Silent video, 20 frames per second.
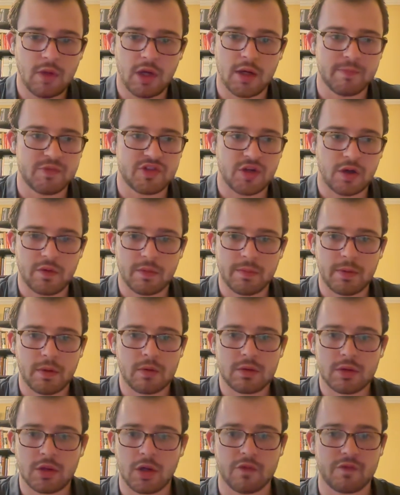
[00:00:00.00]

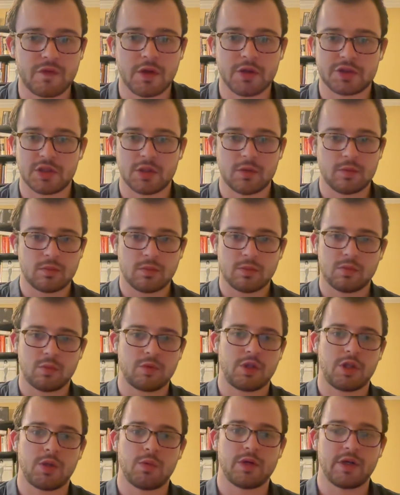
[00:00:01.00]
unobservable. Cold fusion,
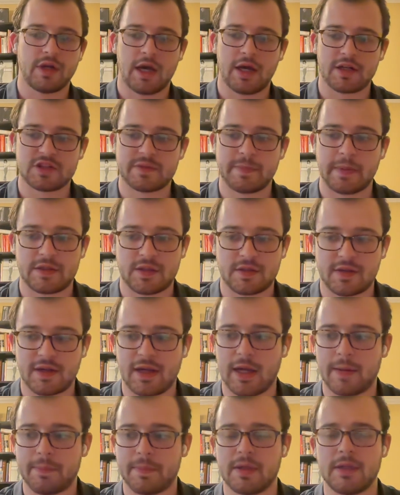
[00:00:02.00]
you would not expect it to
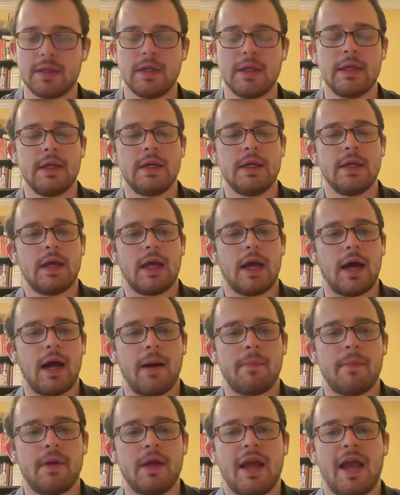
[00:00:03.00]
happen.
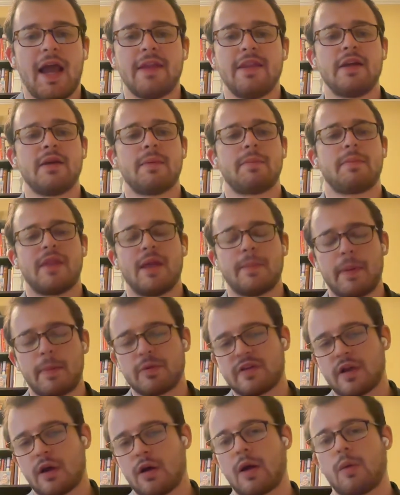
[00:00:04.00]
Mm-hmm. And then
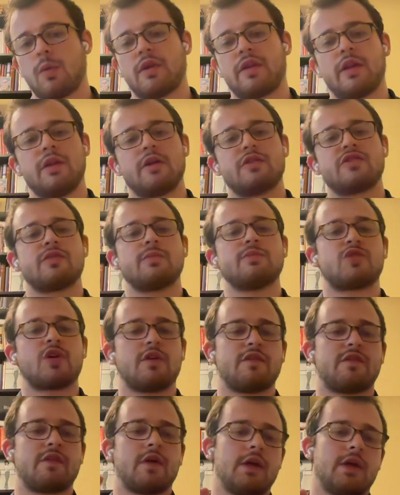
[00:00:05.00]
people say, okay, well, then there's some
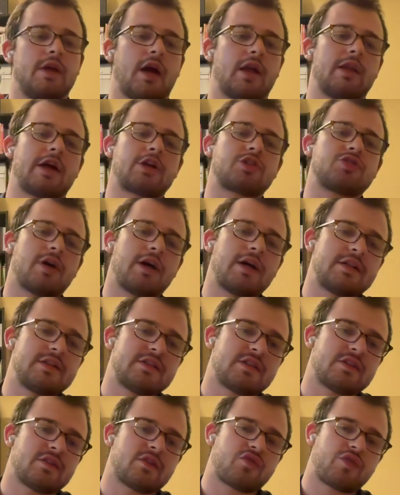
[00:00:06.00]
sort of
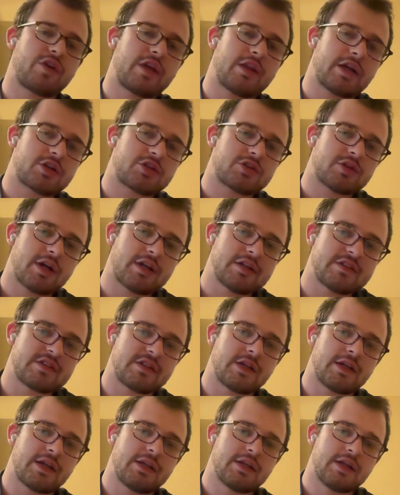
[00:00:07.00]
electrons, free
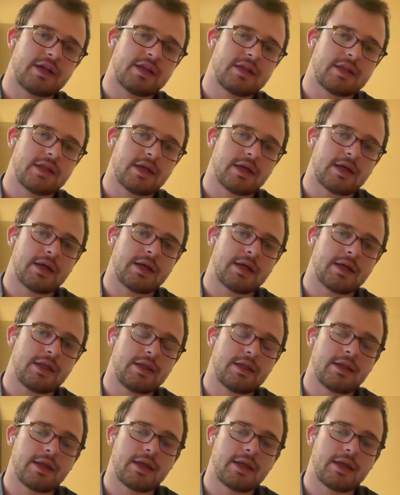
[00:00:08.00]
electrons in a